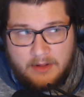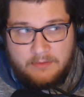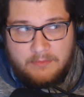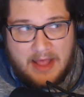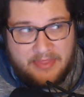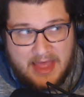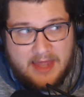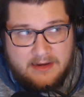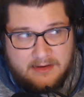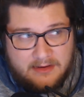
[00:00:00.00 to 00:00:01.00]
And
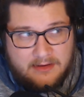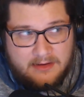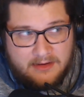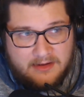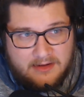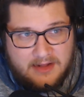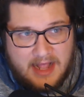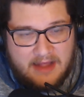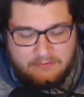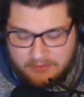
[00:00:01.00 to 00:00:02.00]
then
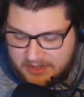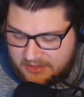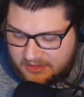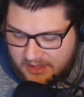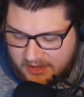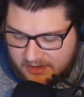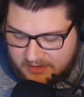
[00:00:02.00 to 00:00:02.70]
everything,